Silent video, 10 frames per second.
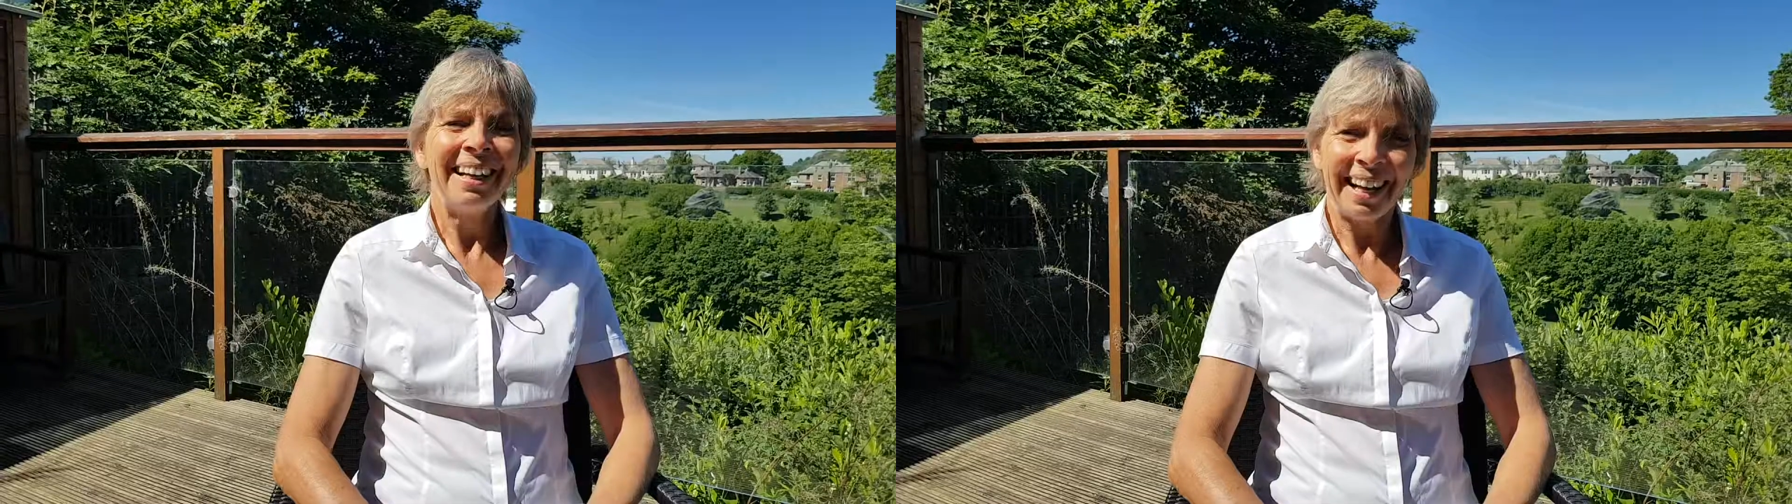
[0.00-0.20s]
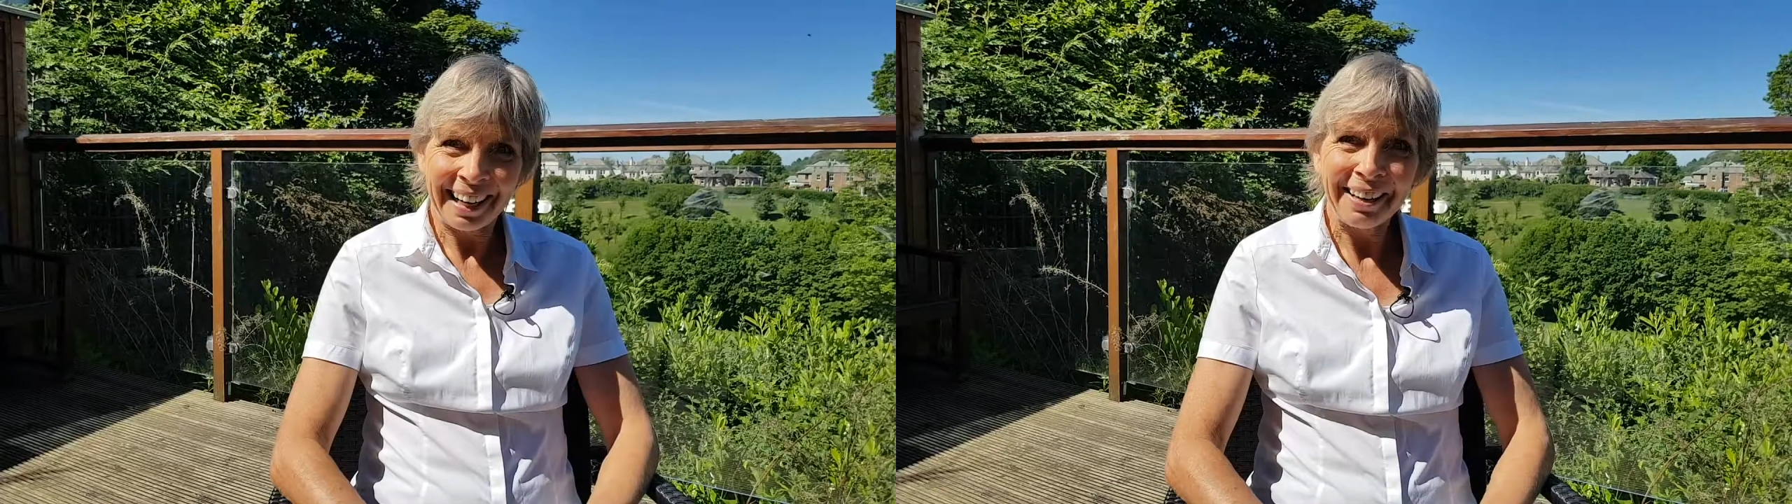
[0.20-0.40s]

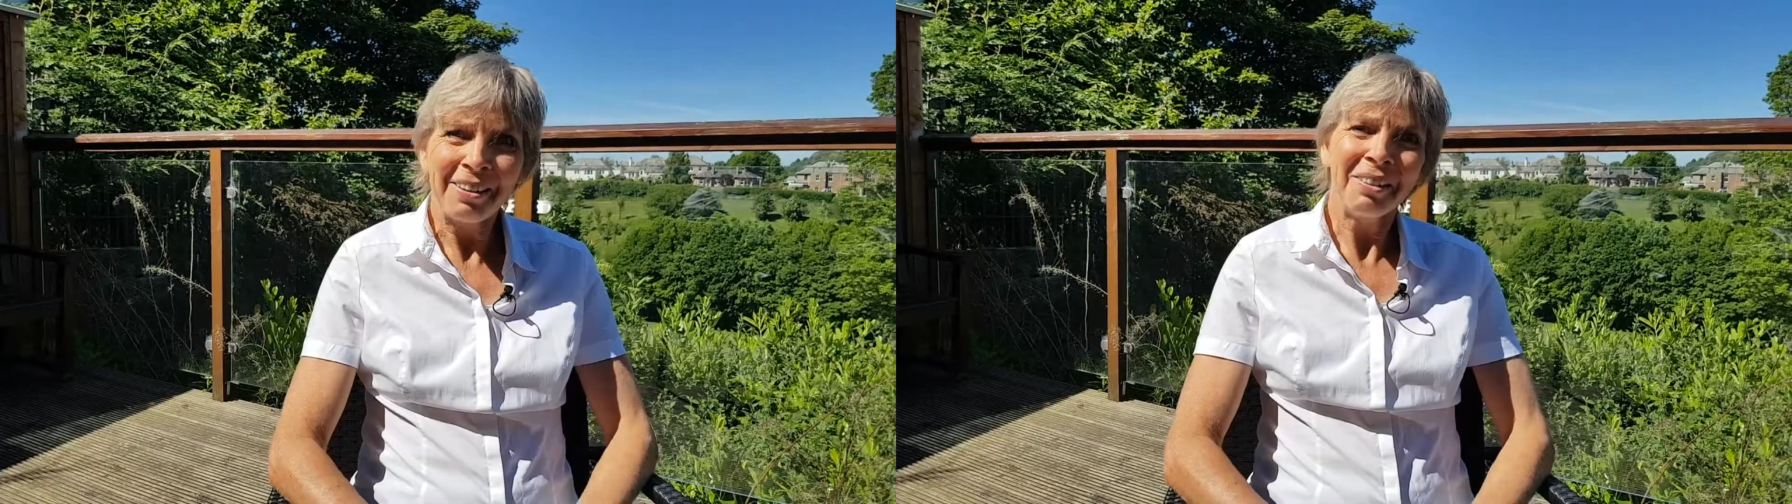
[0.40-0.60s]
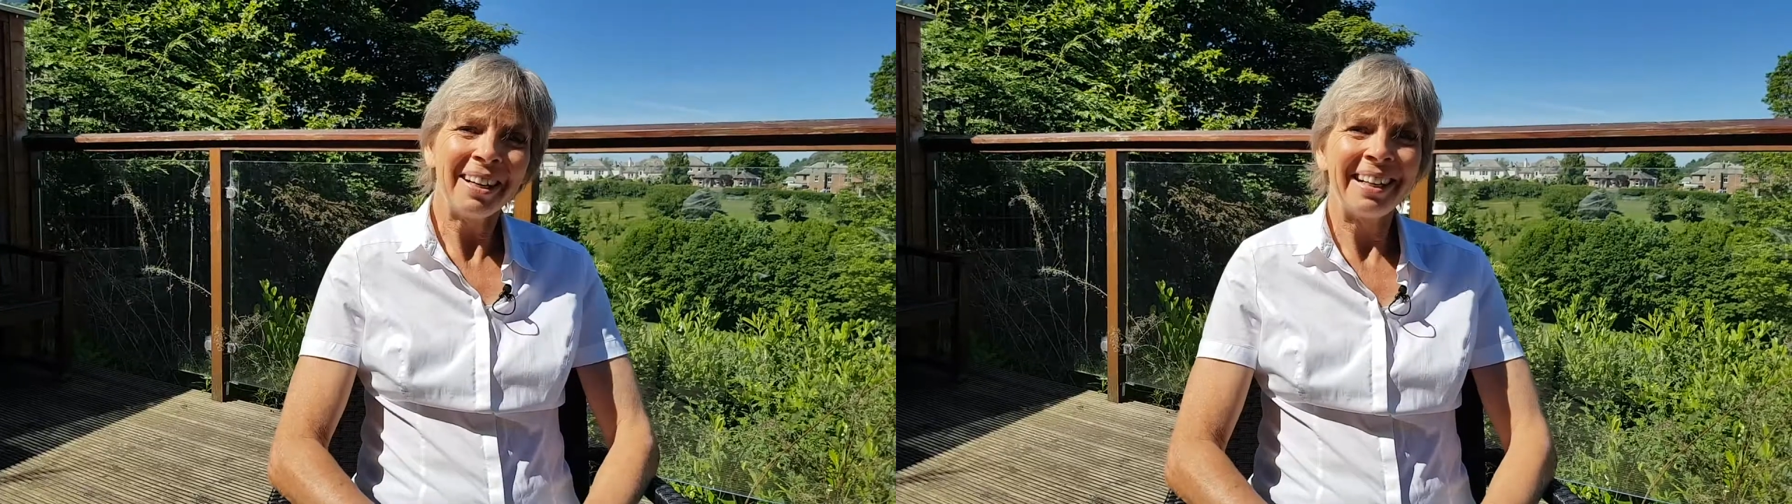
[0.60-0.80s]

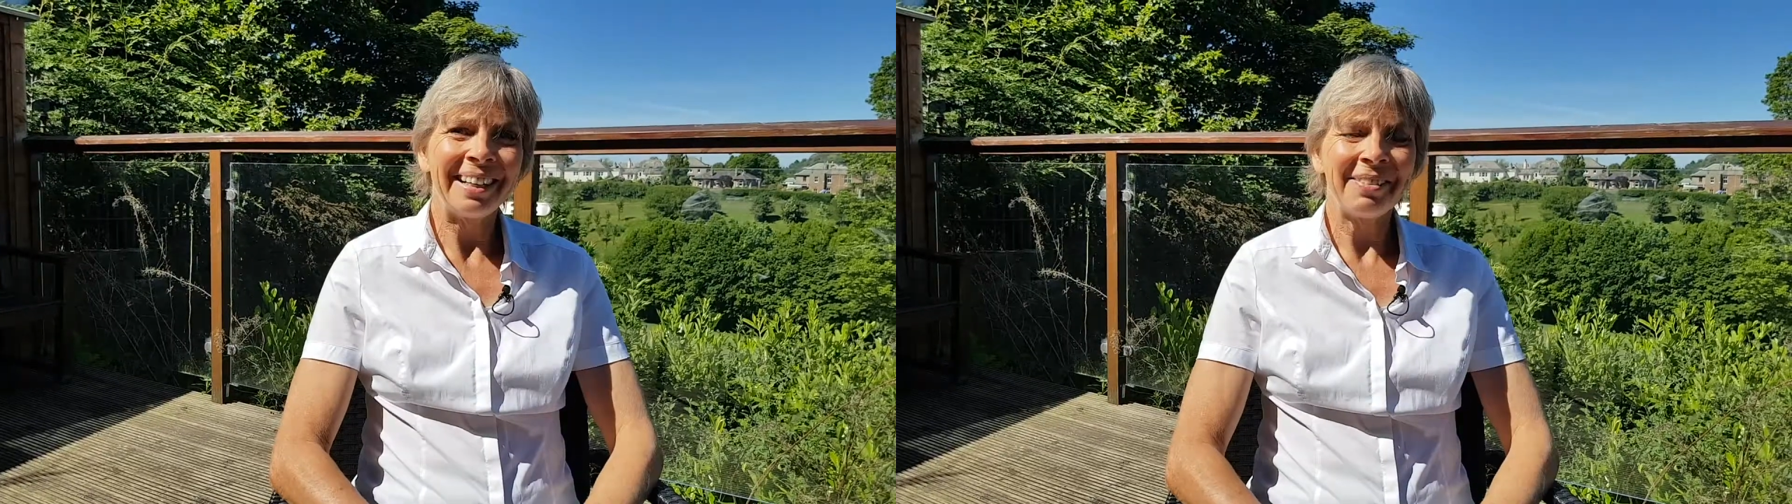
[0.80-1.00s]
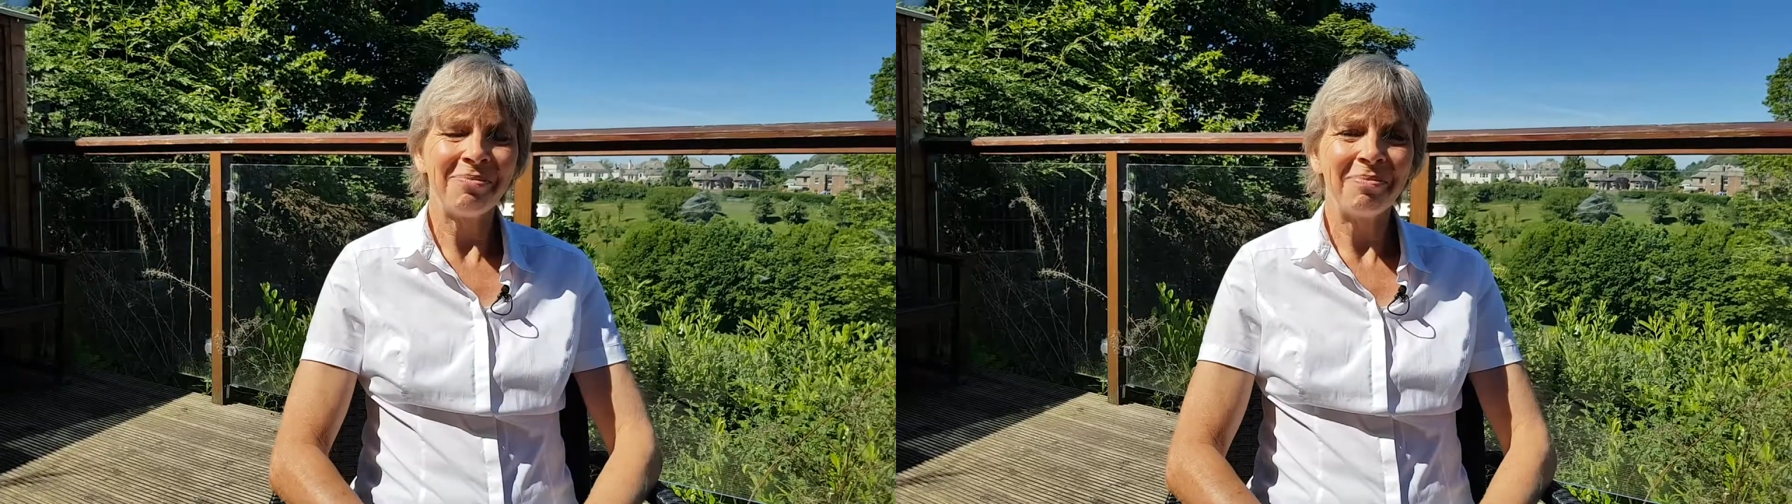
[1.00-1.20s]
Hello,
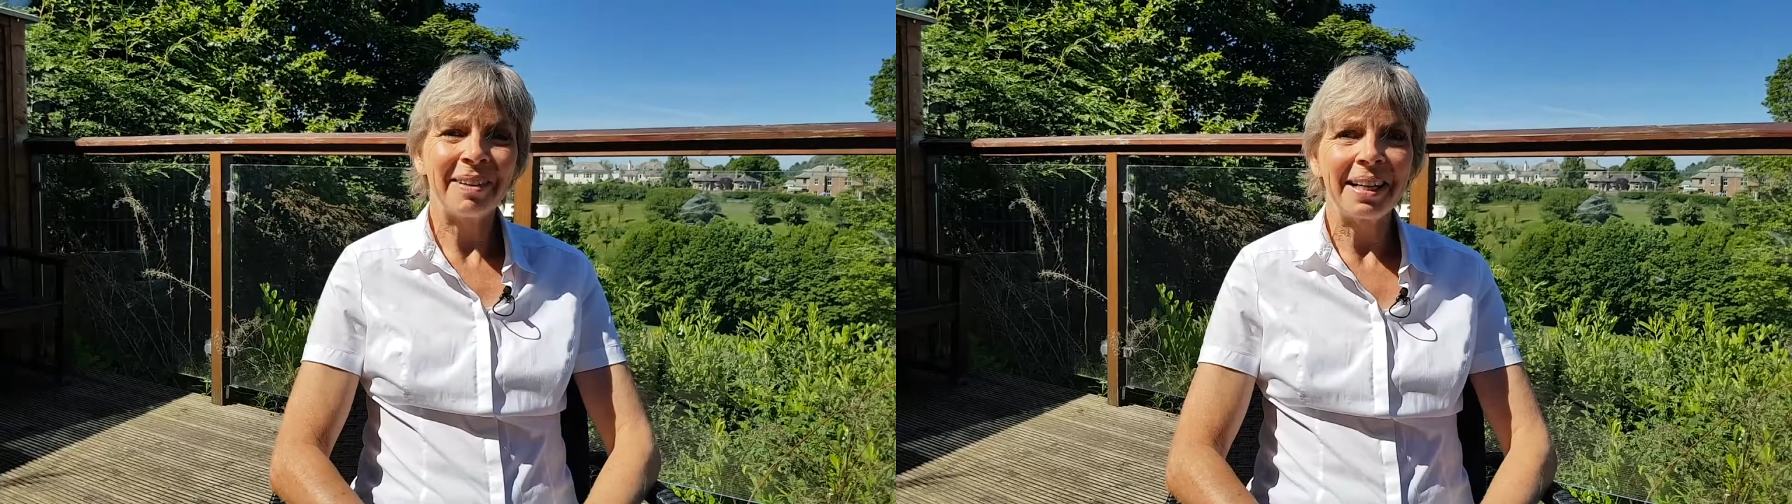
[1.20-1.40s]
my